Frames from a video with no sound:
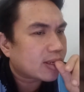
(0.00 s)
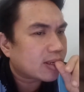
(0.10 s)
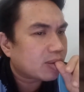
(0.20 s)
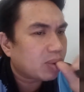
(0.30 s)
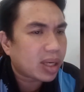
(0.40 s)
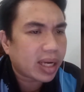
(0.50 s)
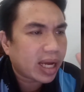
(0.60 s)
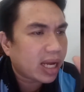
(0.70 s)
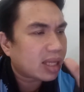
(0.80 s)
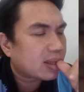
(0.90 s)
What I
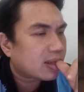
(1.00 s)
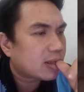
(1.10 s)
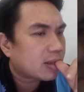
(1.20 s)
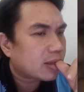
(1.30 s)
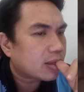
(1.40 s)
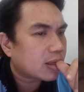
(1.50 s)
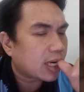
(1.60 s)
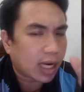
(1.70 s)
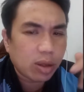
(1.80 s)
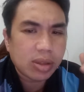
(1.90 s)
had,
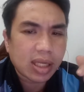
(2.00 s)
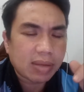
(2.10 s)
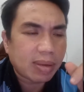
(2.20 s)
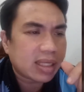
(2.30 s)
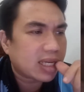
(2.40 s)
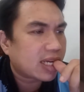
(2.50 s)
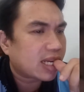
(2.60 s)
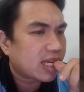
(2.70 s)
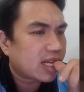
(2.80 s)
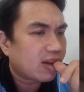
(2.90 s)
and I use it
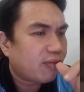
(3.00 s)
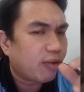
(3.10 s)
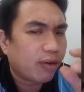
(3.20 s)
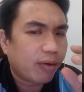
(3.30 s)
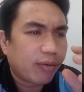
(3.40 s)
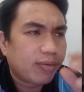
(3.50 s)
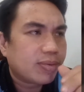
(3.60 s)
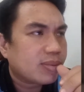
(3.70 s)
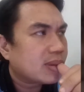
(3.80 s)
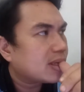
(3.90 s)
basically for
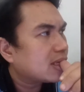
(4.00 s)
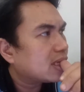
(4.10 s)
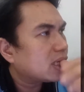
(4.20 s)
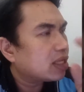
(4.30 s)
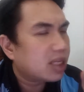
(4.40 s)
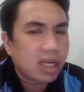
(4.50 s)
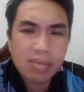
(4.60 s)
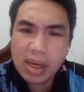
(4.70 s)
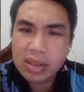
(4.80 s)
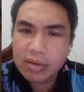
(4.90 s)

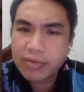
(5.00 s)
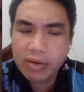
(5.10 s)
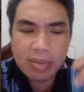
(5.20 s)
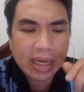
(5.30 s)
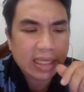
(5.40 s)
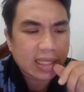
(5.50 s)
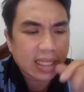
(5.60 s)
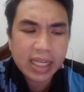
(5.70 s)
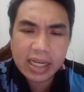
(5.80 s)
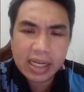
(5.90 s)
3 months or 4 months.
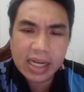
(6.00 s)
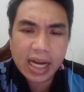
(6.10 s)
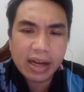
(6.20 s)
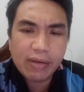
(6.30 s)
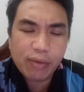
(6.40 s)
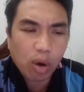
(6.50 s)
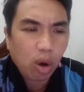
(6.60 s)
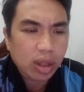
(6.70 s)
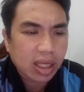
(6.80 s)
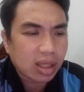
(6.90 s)
I think the guy
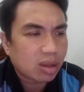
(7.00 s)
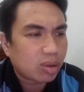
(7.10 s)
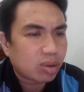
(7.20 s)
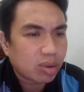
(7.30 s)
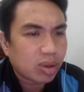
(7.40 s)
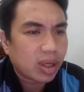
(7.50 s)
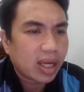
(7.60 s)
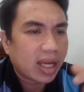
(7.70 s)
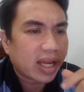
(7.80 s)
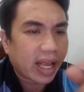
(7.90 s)
forgotten to
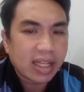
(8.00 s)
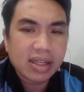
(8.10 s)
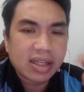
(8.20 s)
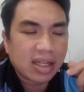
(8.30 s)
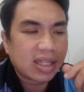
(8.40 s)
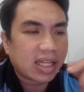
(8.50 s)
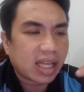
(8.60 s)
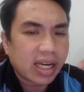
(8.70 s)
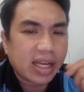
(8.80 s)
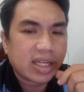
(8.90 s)
cancel
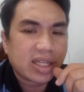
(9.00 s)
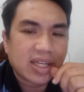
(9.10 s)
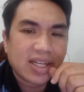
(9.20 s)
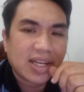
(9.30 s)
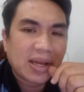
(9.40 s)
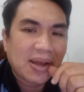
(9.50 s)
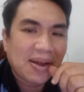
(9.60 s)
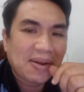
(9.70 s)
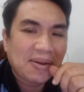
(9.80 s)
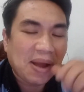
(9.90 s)
that delegation.
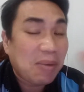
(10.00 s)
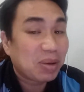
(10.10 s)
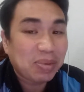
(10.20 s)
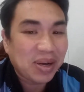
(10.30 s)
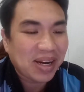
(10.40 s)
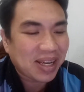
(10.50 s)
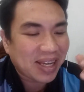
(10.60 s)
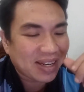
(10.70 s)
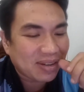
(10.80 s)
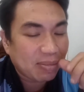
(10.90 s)
I was pretty
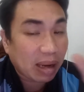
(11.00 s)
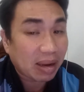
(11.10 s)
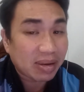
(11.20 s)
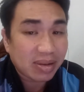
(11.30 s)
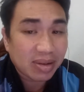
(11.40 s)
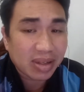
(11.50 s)
lucky, but